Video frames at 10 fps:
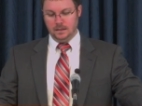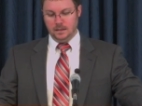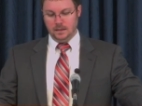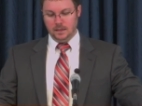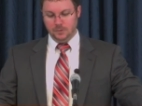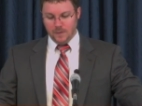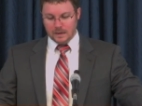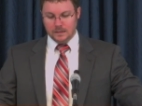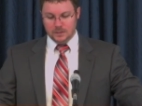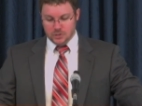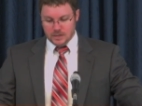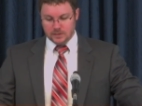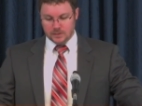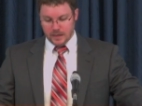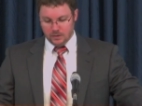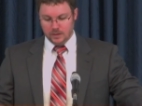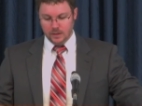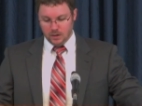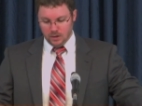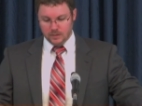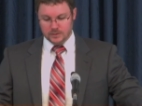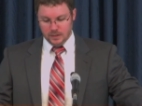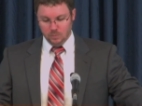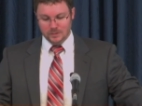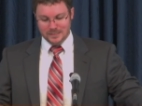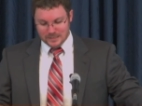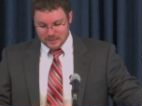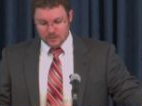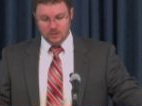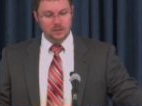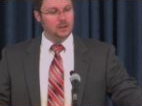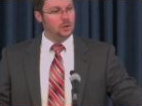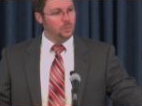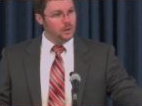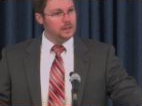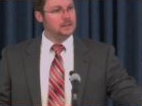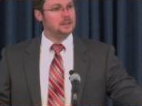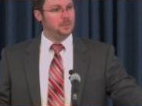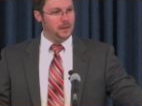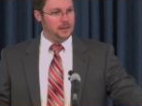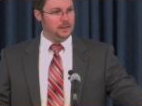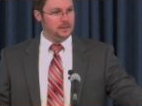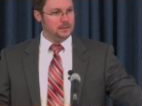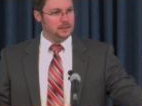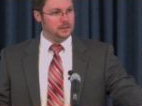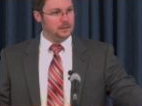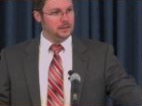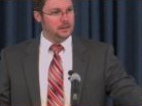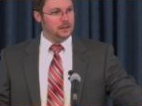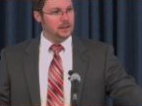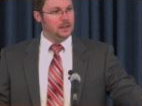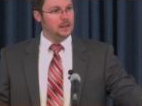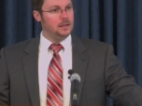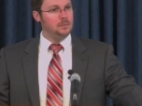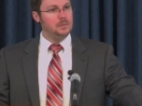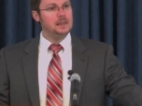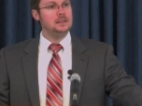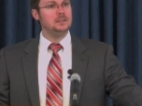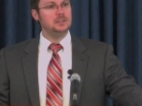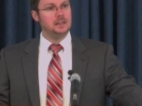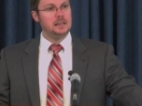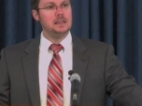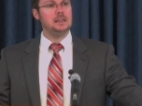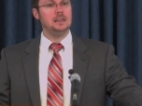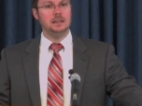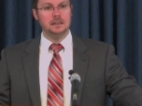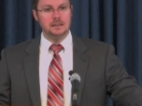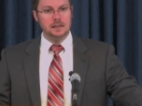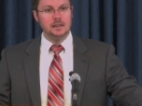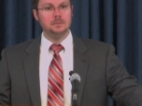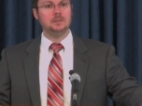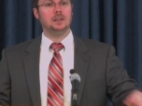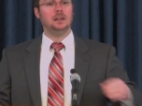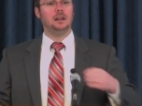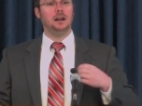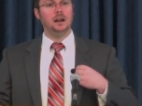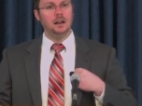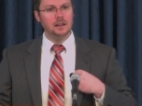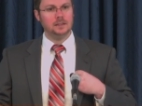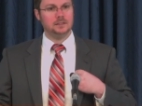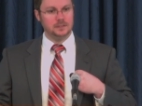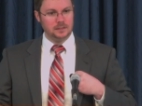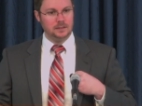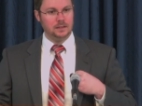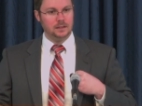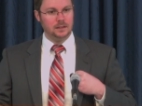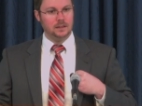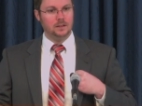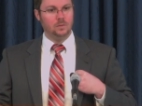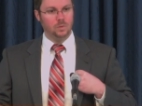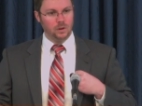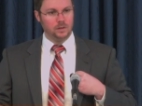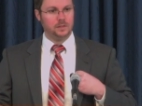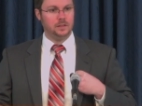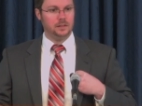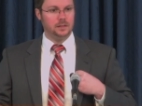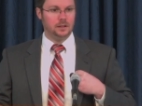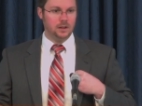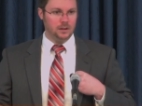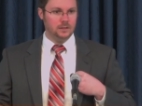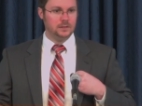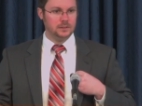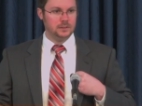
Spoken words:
The fact that Jesus counted the cost and was still willing to pay it means he deemed us worth the cost.